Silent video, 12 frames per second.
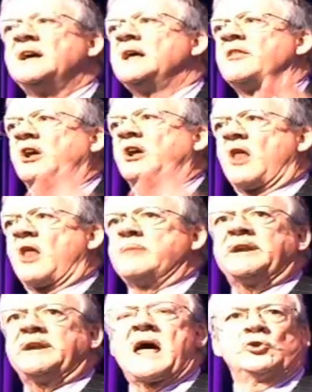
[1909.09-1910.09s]
The climate
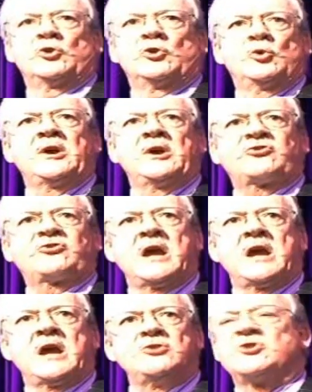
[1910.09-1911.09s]
has always
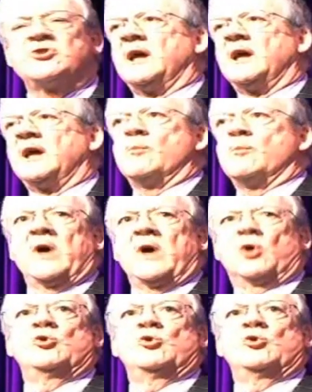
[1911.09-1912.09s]
changed, it will
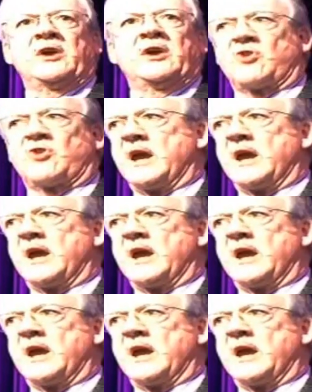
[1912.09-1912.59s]
always change.